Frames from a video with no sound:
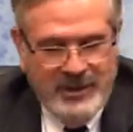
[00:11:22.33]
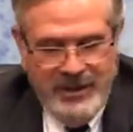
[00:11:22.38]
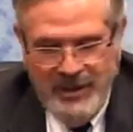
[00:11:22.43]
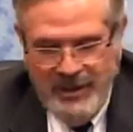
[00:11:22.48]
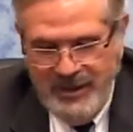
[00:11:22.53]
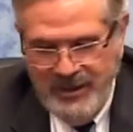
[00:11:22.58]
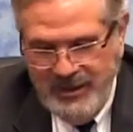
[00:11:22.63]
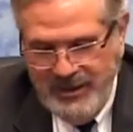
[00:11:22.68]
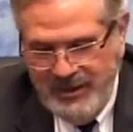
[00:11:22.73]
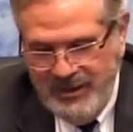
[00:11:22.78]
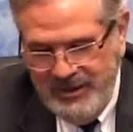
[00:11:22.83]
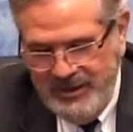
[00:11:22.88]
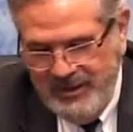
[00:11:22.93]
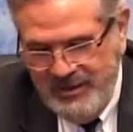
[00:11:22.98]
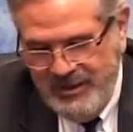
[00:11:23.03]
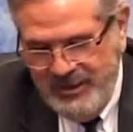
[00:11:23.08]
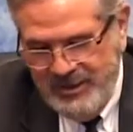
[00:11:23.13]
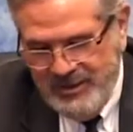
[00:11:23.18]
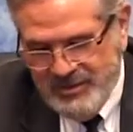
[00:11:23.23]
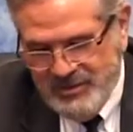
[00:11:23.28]
And
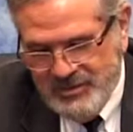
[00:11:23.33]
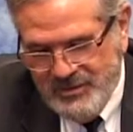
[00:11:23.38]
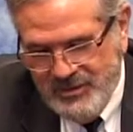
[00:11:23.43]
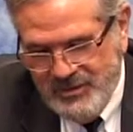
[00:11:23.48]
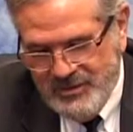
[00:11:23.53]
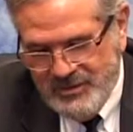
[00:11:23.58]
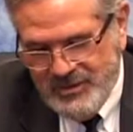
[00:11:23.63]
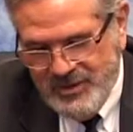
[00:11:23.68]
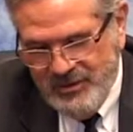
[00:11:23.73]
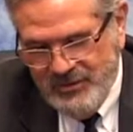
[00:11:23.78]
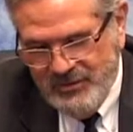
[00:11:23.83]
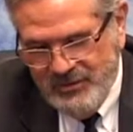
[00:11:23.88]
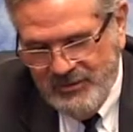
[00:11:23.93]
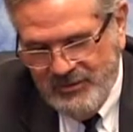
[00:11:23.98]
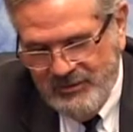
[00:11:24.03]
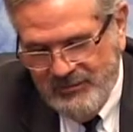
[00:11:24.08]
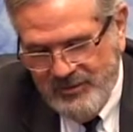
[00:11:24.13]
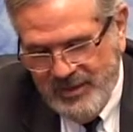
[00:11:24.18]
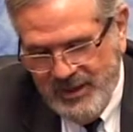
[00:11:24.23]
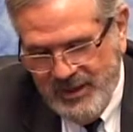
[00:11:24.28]
as a result
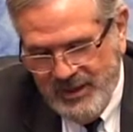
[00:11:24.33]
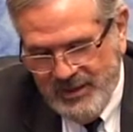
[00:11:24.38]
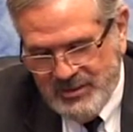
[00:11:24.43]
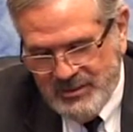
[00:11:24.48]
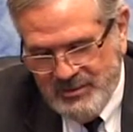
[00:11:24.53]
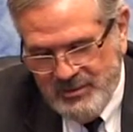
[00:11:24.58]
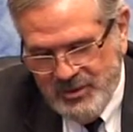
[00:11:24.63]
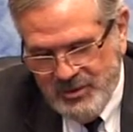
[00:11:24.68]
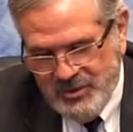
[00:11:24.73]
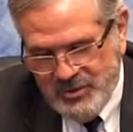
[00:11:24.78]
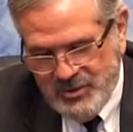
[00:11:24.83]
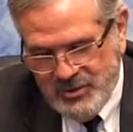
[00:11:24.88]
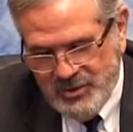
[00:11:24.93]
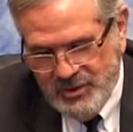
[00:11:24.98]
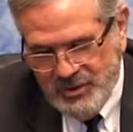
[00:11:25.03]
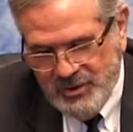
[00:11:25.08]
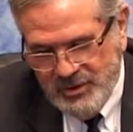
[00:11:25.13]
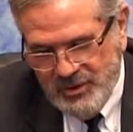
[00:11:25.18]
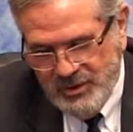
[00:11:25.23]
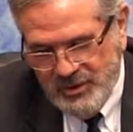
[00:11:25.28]
of my
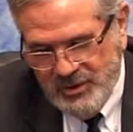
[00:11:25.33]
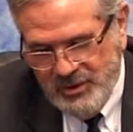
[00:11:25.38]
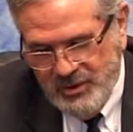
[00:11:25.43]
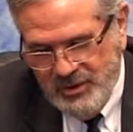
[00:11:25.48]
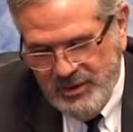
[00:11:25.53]
exposure